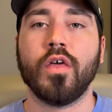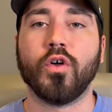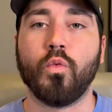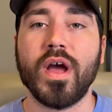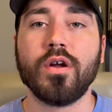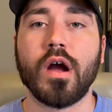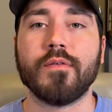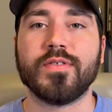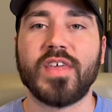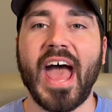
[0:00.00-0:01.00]
The winner
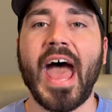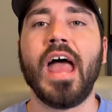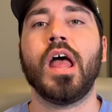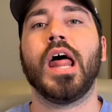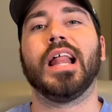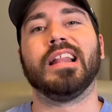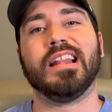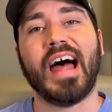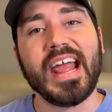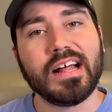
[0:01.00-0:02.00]
of that
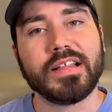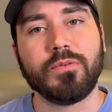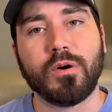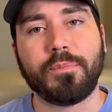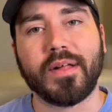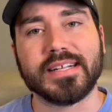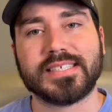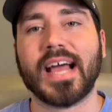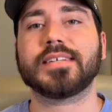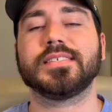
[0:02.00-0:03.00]
likely will play
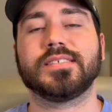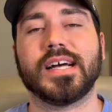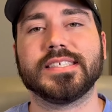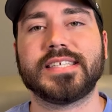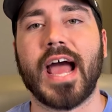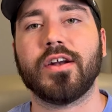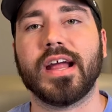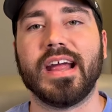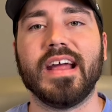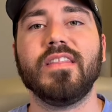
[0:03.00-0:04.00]
Texas on
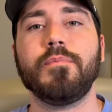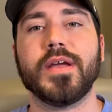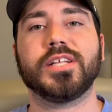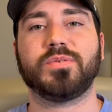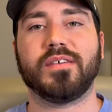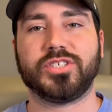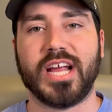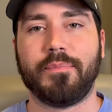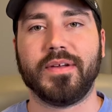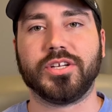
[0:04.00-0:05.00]
Saturday in the Big 12
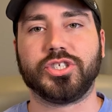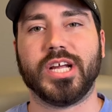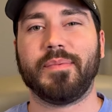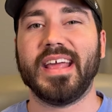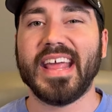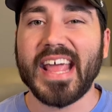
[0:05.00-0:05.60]
championship